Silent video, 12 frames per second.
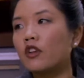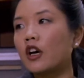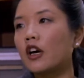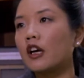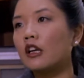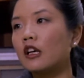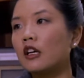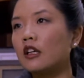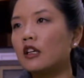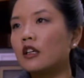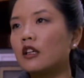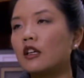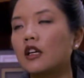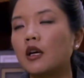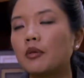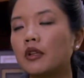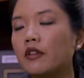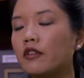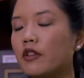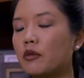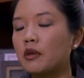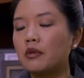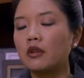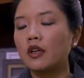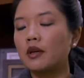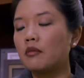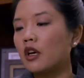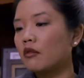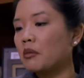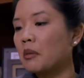You've got a couple of other people I'm not